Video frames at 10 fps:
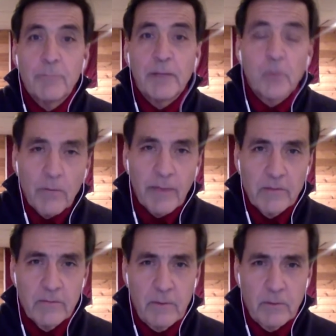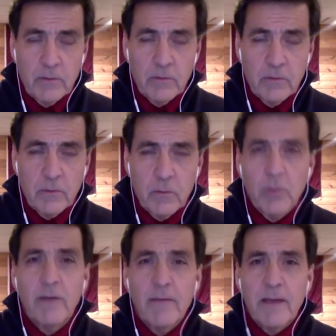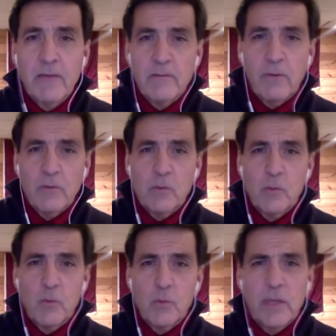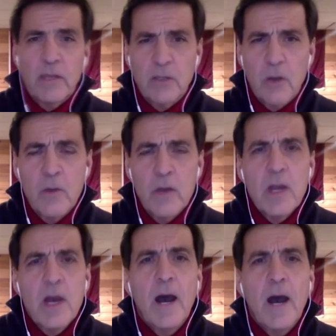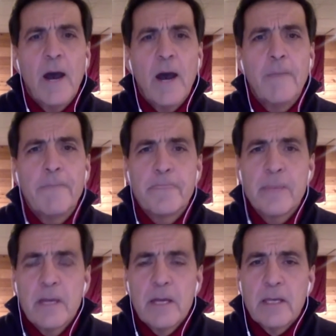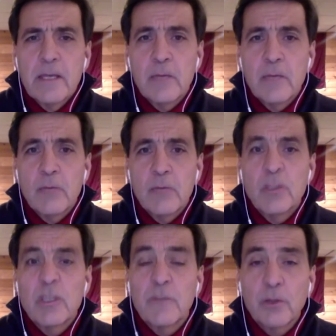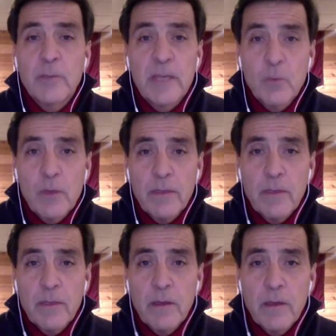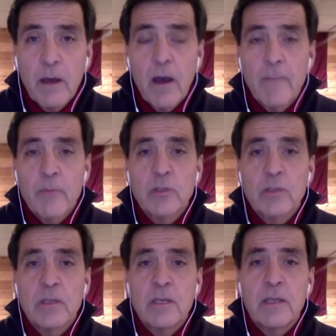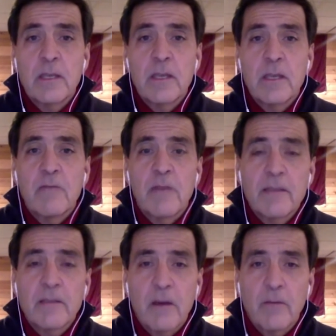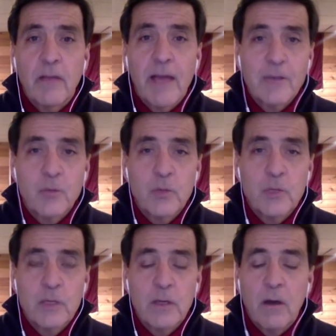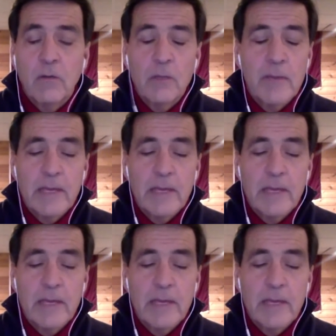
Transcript: by 12,000 votes, 25,000 vote swing. So um, it was difficult to begin with. Um, the, re- the the events of last week only